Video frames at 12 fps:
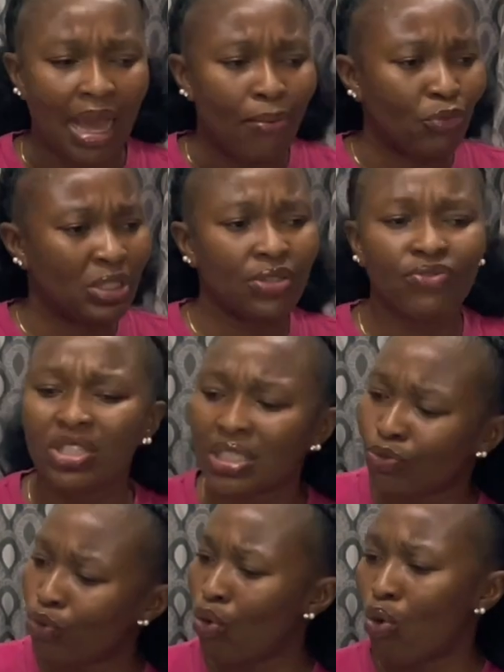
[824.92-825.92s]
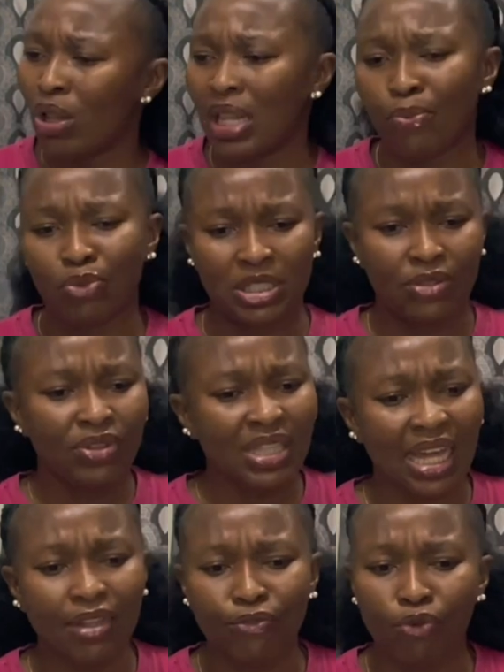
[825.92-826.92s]
I'm receiving this phone call, I'm
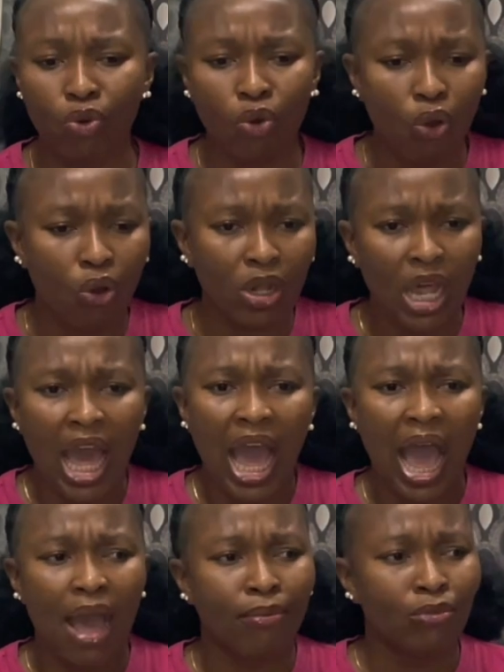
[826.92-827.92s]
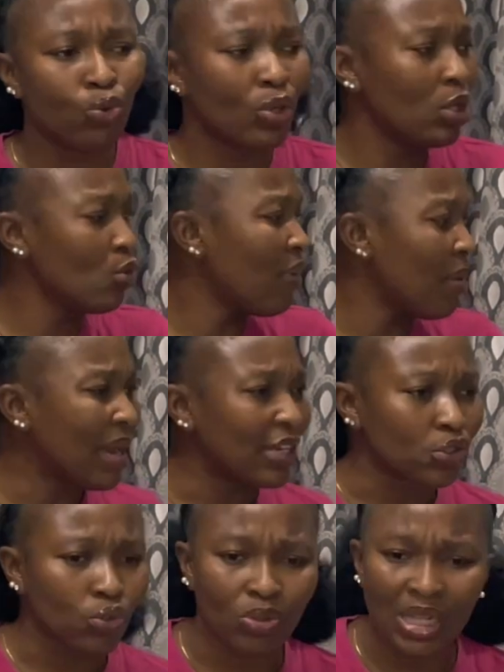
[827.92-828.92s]
receiving that phone call, I'm looking over
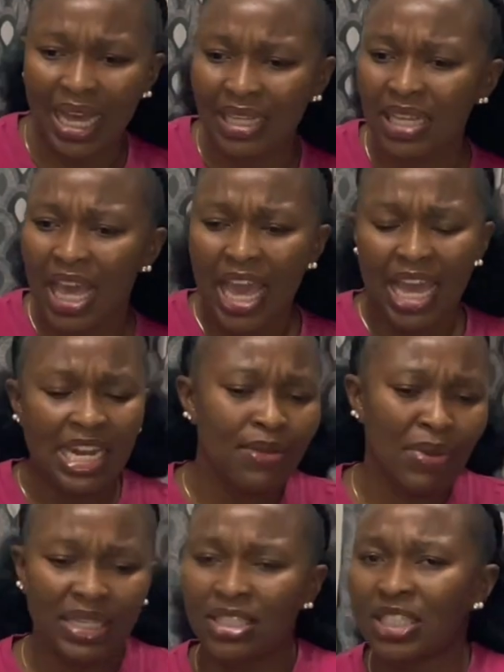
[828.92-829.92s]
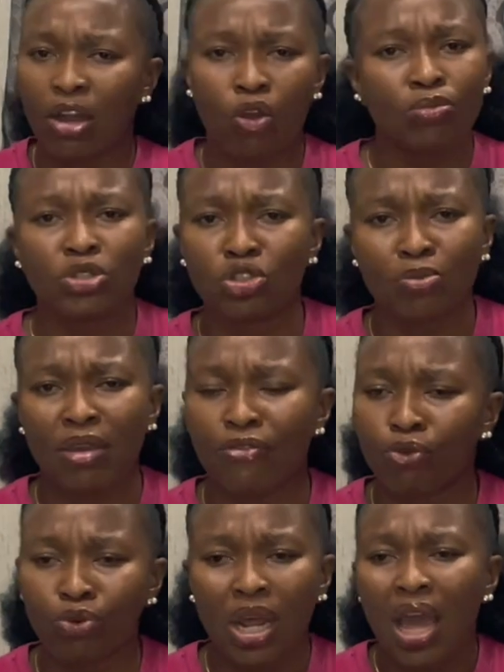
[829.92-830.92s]
my shoulders, any message that comes into my
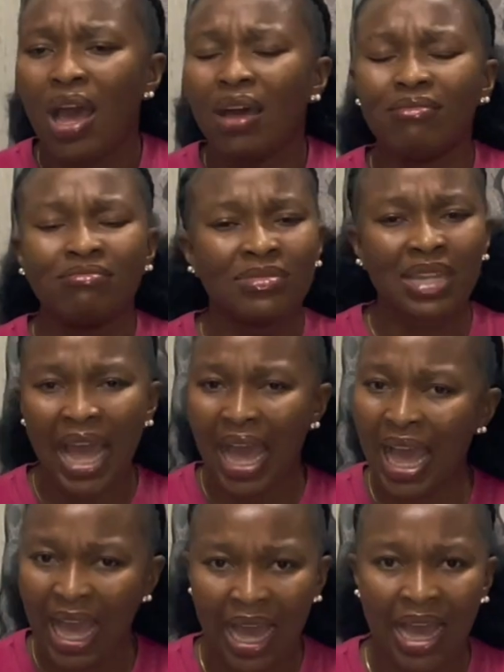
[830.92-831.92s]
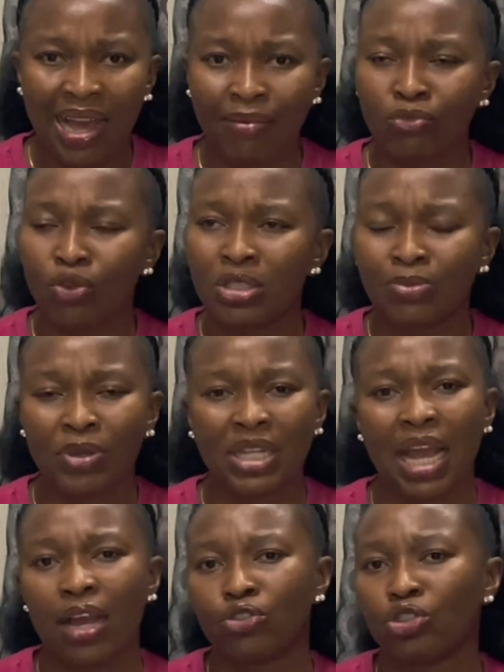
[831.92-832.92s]
phone. Nah, I'm not
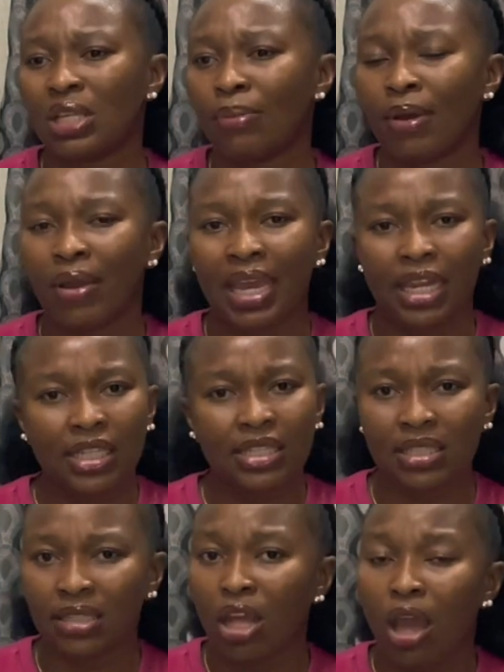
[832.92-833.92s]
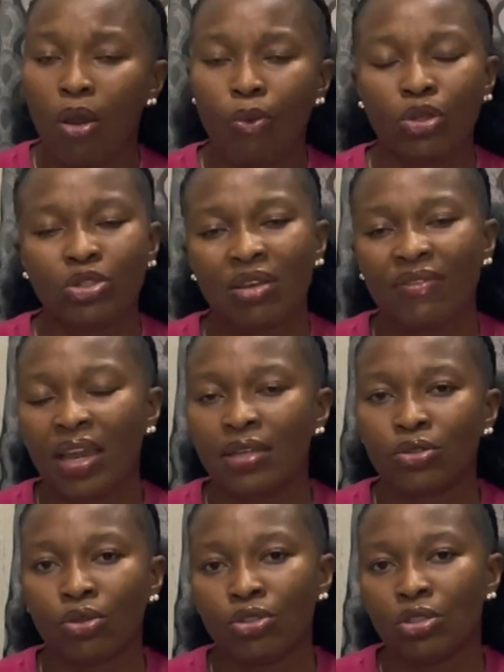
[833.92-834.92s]
being anxious about anything. Whatever
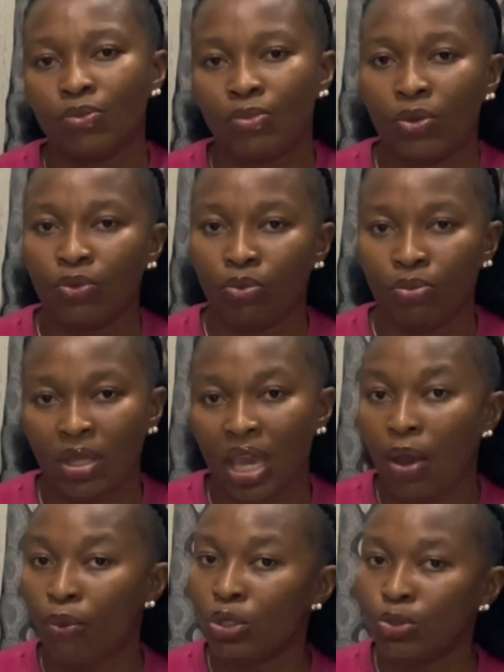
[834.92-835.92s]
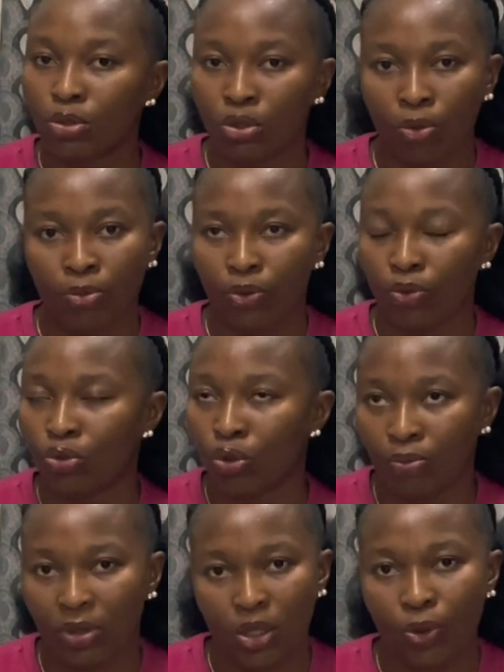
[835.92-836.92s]
is going to be will be, and what will not be will
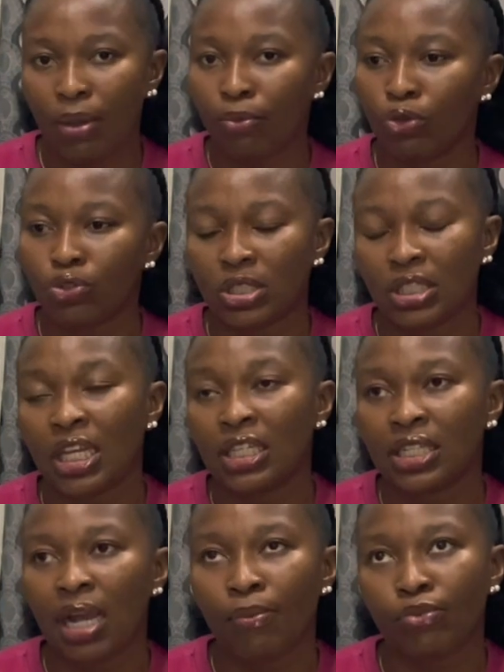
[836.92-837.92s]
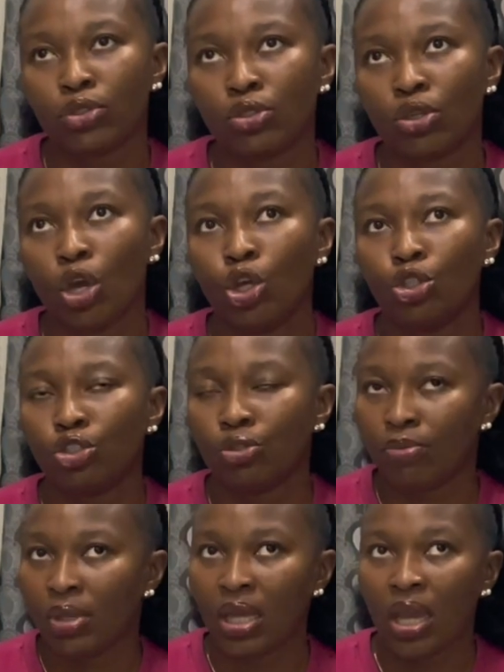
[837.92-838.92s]
not be. The way I'm going to see it, anything that happens
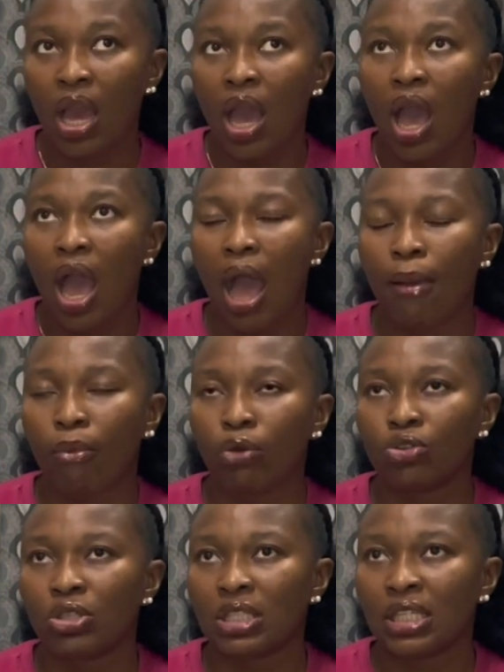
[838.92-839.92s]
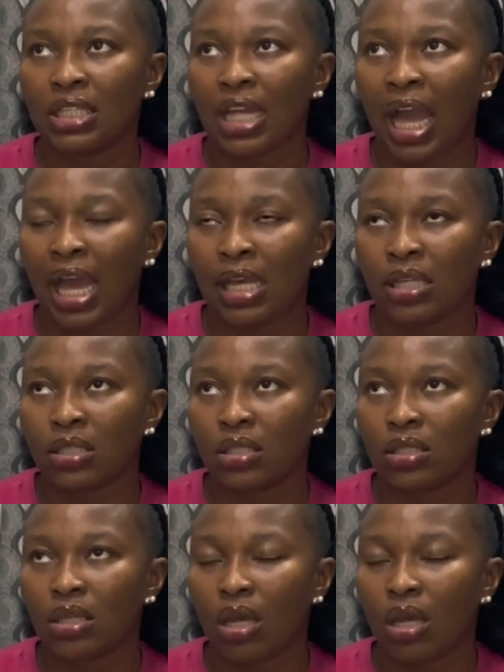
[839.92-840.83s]
to me, I'm going to see it as